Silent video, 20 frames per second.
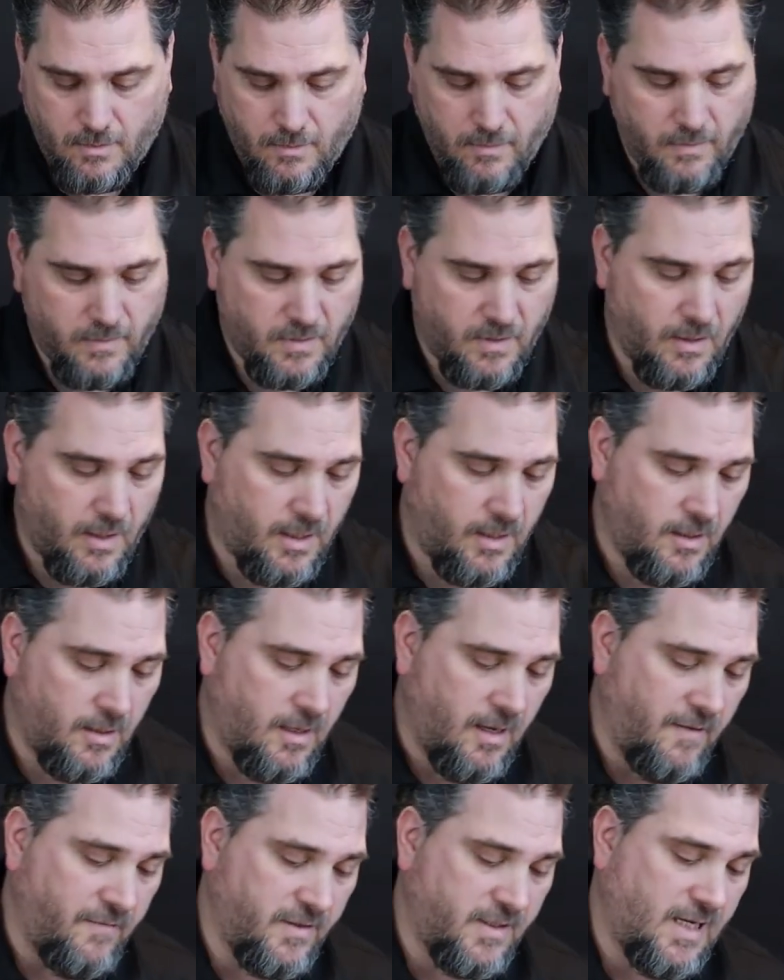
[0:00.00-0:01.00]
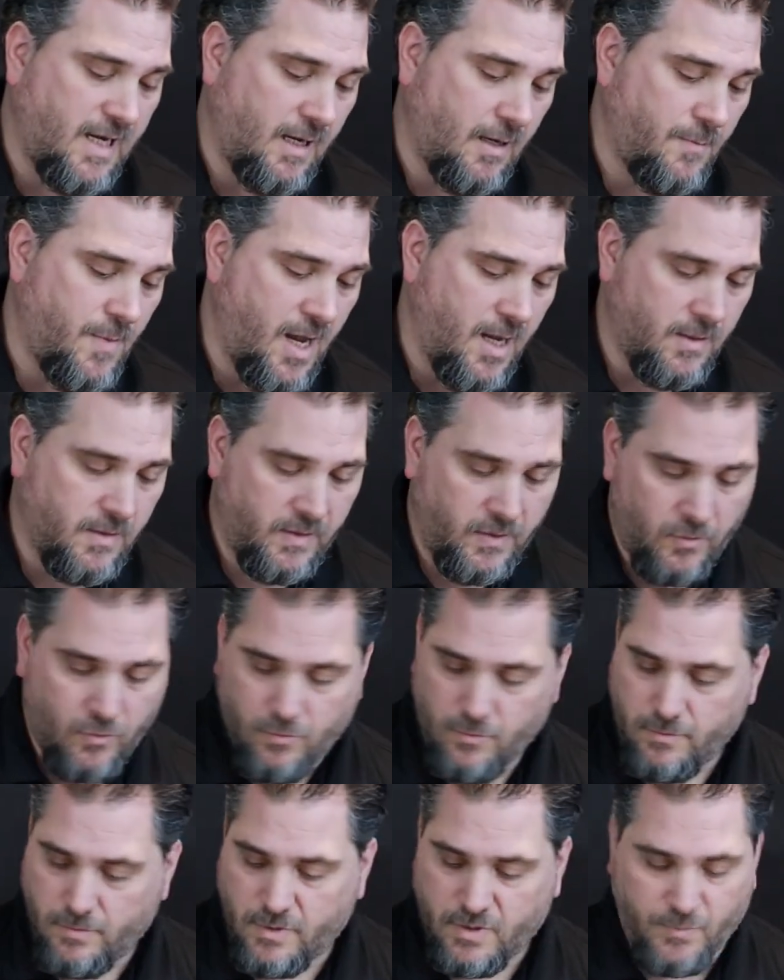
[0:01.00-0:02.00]
It's a good idea to have a tech mat
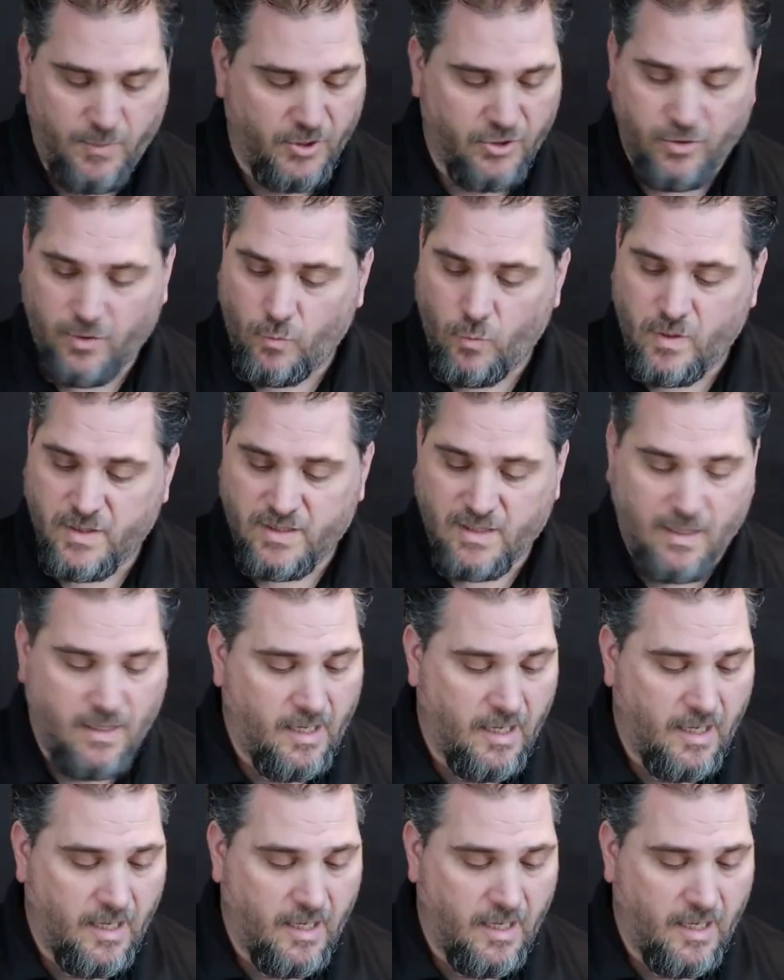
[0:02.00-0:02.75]
too, especially ones that